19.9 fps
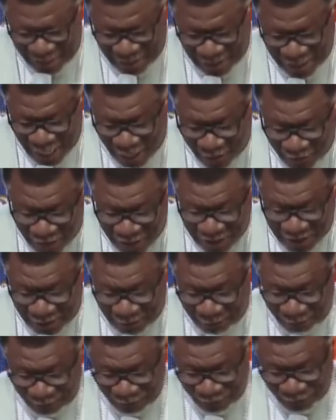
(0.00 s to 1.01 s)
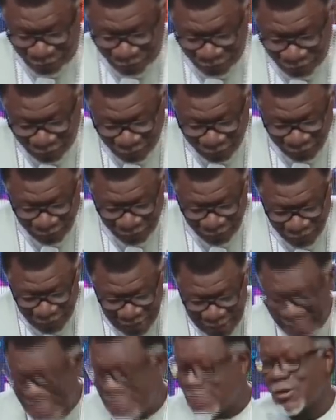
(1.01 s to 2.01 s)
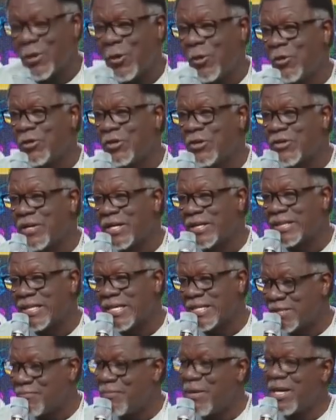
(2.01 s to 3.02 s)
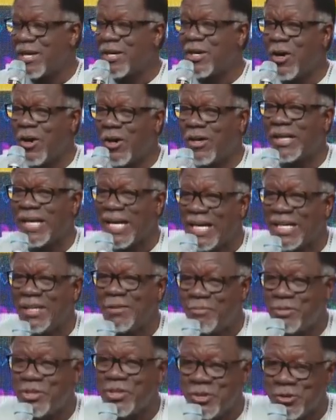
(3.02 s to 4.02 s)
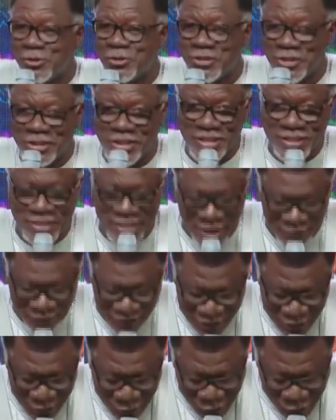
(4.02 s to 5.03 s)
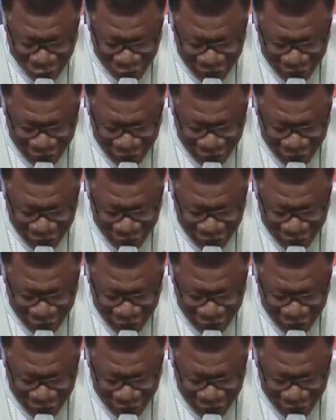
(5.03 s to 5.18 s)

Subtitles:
he discovered his own greatness. May God help you to discover